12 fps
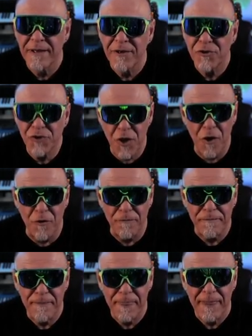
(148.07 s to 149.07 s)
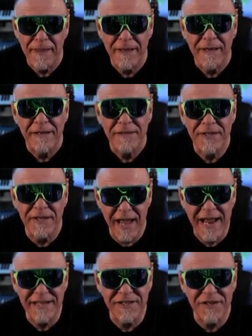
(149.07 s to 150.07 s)
So,
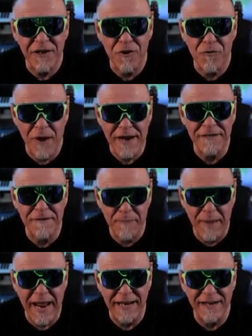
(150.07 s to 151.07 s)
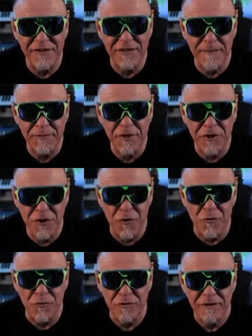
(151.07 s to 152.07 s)
Tonight's great debate is up to
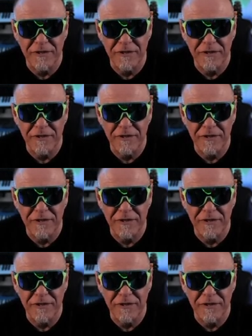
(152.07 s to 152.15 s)
you.